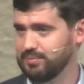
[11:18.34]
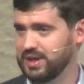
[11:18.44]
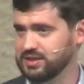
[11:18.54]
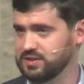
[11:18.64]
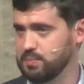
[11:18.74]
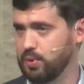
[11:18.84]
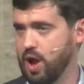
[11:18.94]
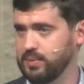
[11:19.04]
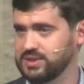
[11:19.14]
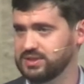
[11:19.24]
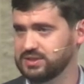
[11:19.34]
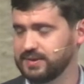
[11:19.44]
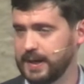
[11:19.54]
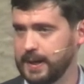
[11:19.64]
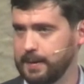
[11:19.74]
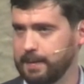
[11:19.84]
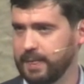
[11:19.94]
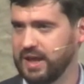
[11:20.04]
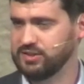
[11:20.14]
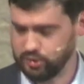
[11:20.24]
because of the promise?
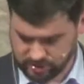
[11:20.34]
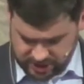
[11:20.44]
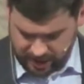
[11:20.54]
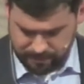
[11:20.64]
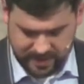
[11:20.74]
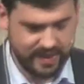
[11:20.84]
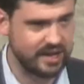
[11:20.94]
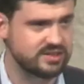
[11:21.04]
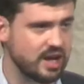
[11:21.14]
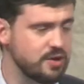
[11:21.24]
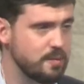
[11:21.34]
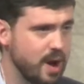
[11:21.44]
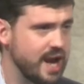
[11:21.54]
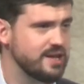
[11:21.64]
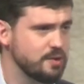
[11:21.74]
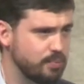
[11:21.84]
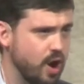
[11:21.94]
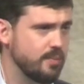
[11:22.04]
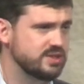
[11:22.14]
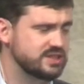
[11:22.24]
Is there something that is undermining the
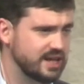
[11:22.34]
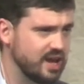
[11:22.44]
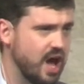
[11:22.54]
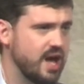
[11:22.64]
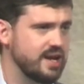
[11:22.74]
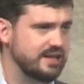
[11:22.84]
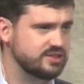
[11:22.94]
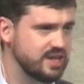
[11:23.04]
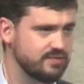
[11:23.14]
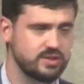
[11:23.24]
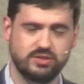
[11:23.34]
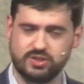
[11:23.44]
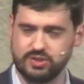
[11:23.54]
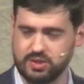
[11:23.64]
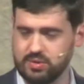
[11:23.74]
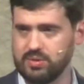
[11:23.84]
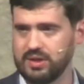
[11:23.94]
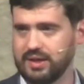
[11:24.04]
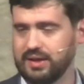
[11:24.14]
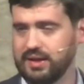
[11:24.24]
promise that God has given to you?